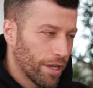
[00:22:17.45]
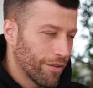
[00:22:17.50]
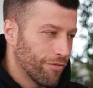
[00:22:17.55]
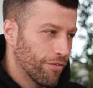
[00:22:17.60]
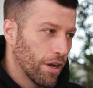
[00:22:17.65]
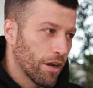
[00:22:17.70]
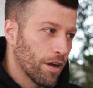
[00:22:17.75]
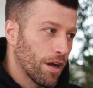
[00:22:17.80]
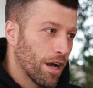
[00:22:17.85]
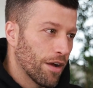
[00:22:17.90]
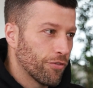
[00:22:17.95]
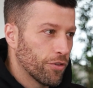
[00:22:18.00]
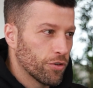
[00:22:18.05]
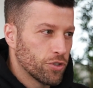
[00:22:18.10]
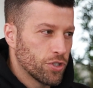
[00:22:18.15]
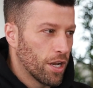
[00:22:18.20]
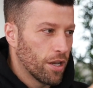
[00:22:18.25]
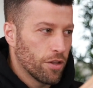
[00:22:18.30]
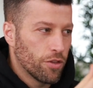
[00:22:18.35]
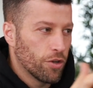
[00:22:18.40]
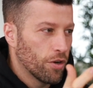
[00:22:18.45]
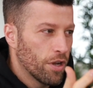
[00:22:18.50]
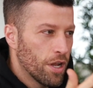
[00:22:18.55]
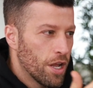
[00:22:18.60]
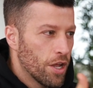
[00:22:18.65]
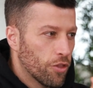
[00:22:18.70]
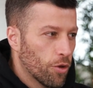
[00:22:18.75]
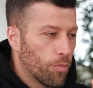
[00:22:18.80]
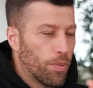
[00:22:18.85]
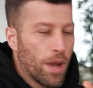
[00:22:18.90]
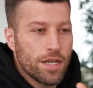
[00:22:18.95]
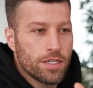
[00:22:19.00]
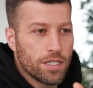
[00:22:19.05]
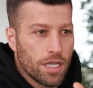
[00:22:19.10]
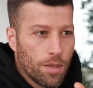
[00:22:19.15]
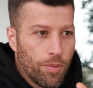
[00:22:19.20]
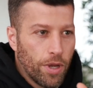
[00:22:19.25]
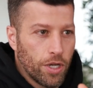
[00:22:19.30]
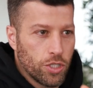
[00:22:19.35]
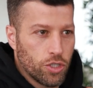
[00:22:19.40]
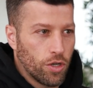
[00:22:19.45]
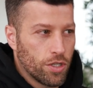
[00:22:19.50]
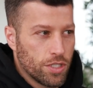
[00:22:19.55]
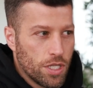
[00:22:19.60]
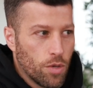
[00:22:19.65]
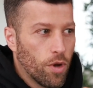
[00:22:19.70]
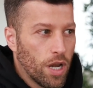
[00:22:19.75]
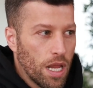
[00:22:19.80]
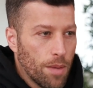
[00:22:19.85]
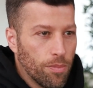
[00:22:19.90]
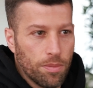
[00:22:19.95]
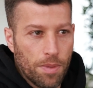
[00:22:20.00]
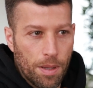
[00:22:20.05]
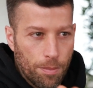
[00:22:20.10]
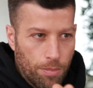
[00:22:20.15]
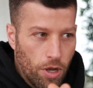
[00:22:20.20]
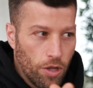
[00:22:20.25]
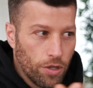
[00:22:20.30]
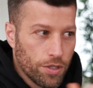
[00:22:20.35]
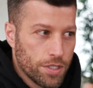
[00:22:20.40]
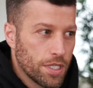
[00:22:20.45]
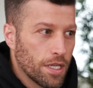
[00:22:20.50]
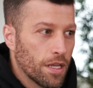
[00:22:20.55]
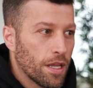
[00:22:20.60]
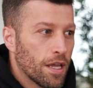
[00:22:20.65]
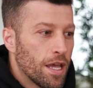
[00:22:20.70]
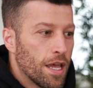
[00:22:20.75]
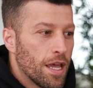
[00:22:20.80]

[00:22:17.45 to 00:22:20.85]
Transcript: Like, fuck off. They're painting a picture because they want to implement policy.